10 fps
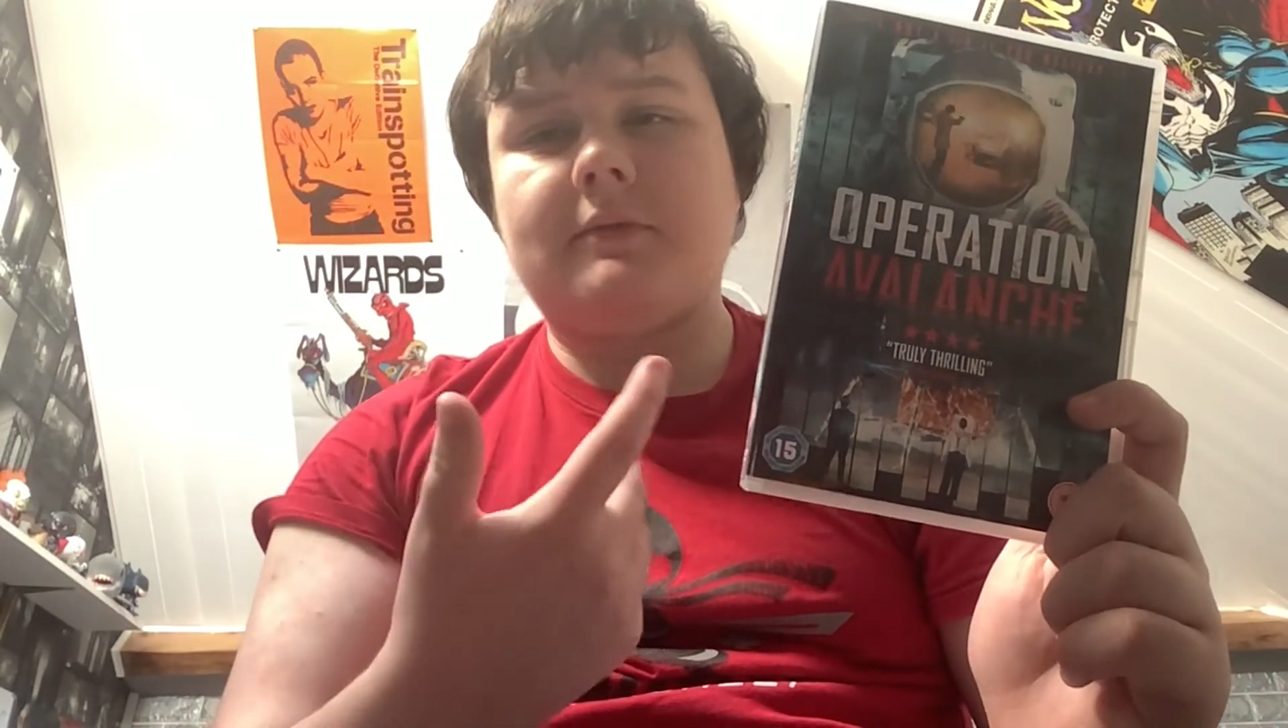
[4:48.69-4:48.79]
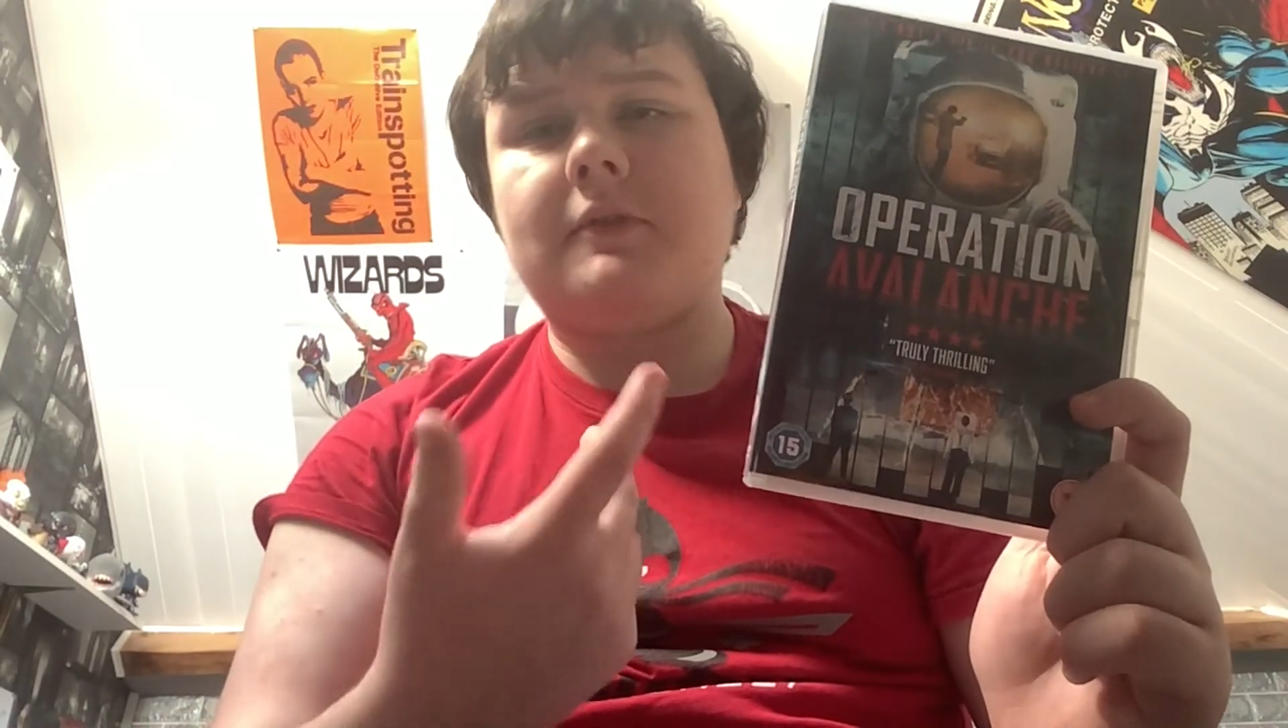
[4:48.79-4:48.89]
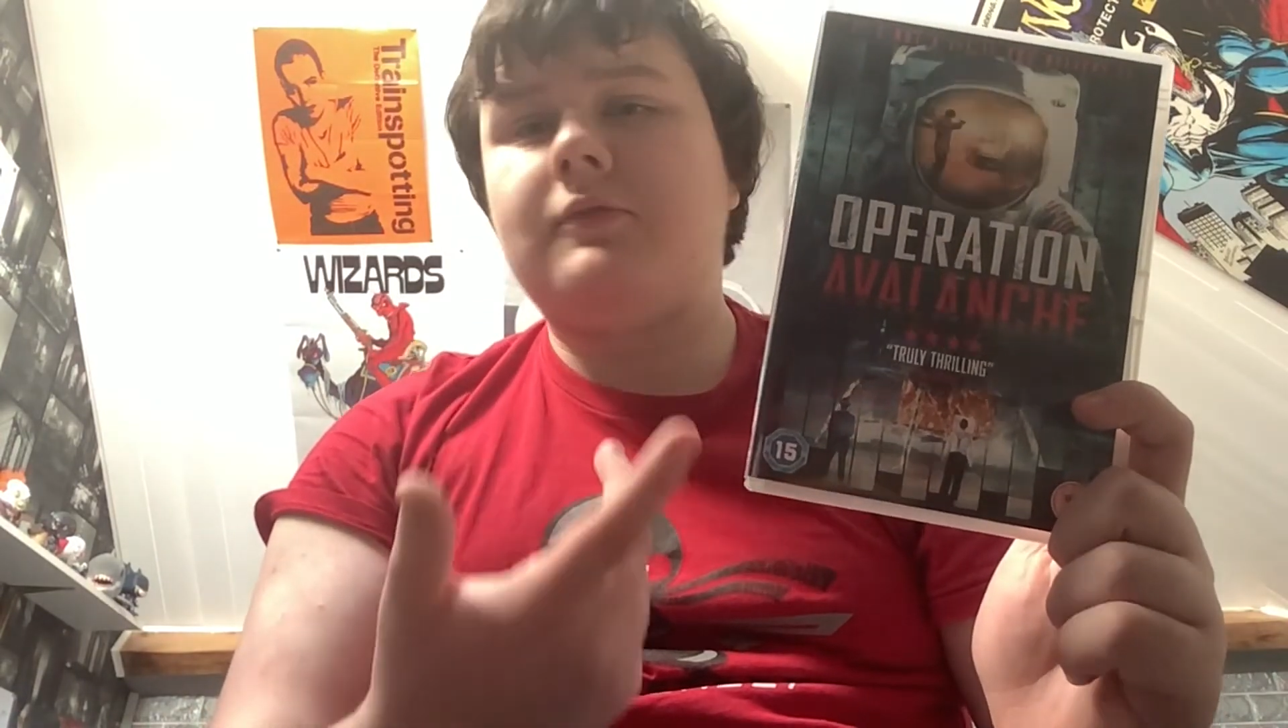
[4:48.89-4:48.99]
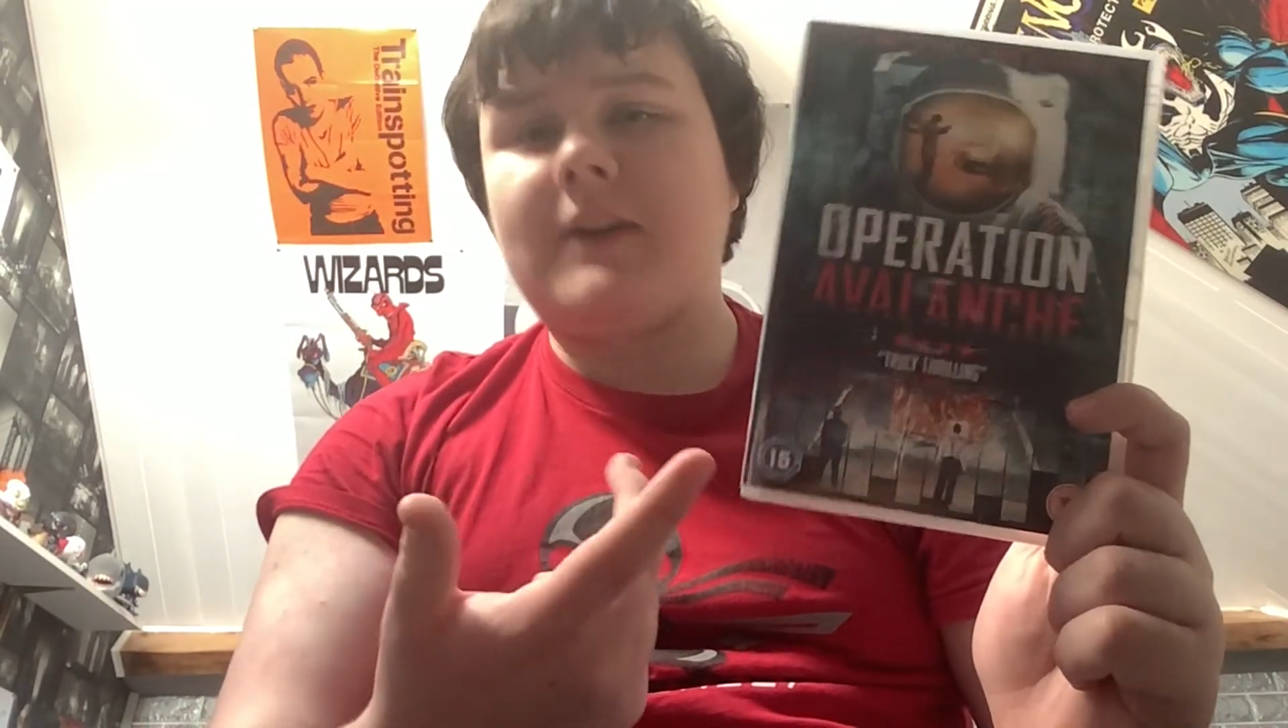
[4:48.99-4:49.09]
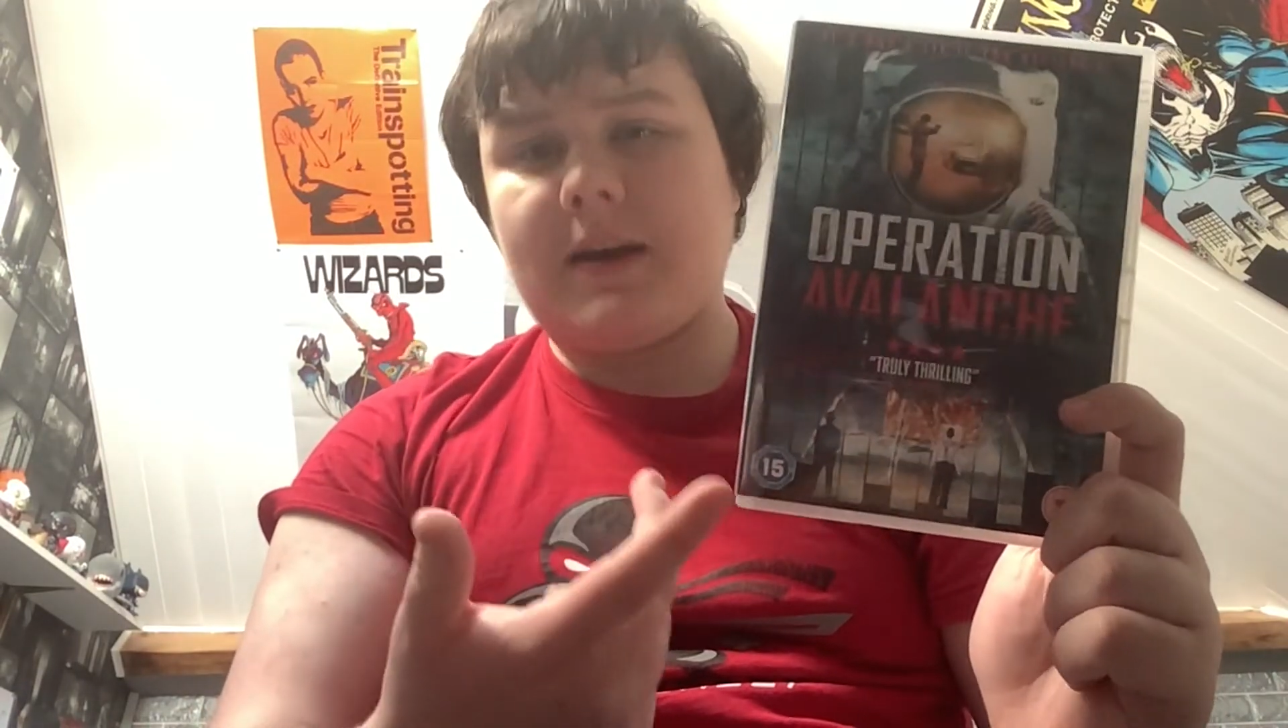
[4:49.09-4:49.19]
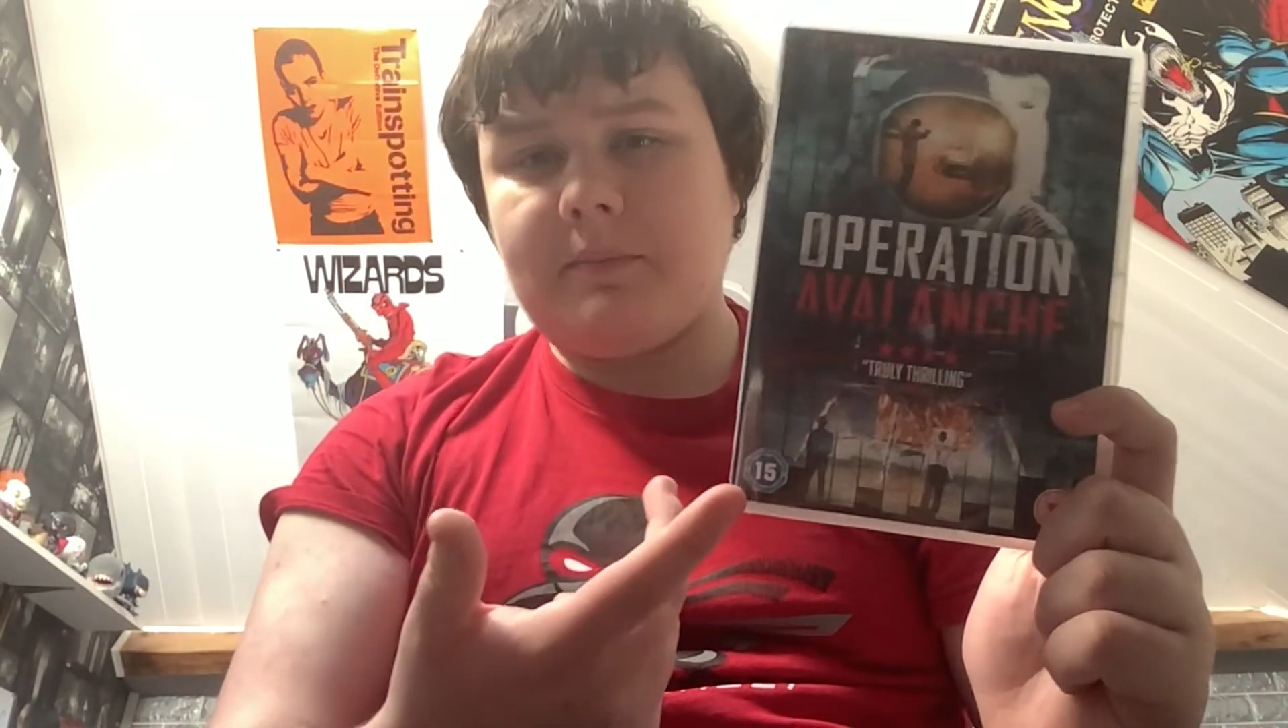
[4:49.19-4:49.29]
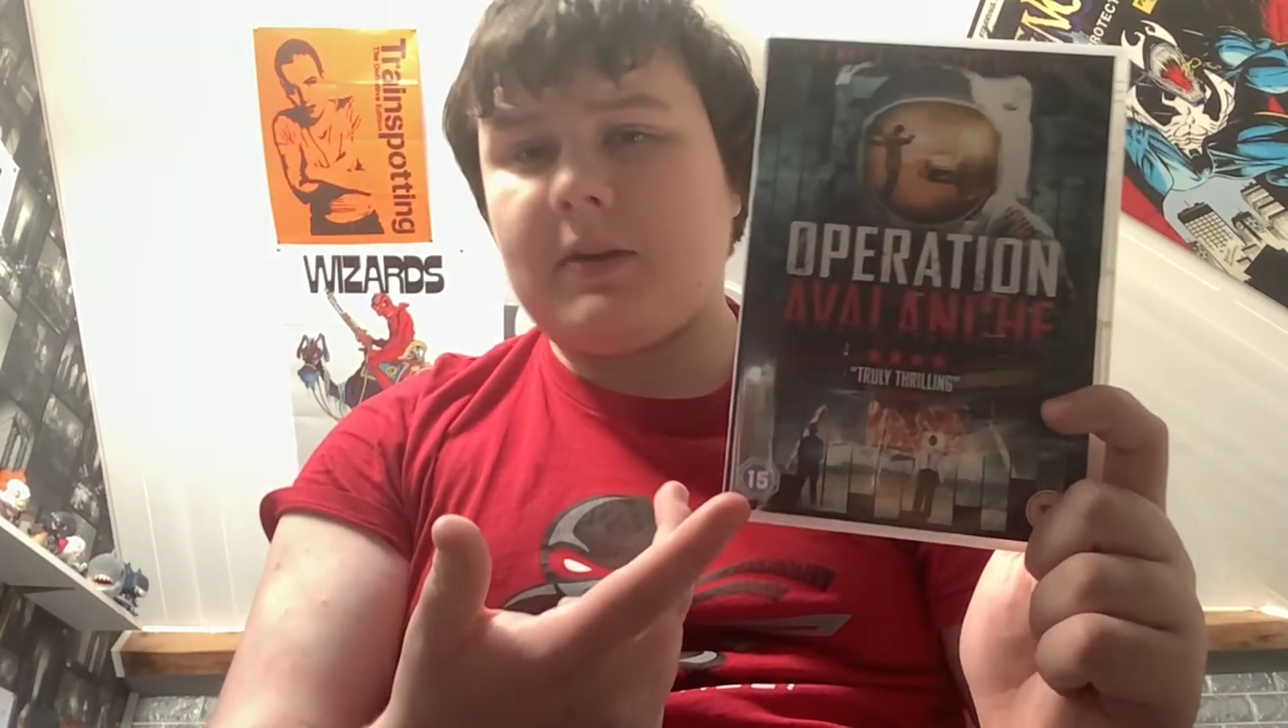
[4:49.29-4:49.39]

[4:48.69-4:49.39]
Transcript: crap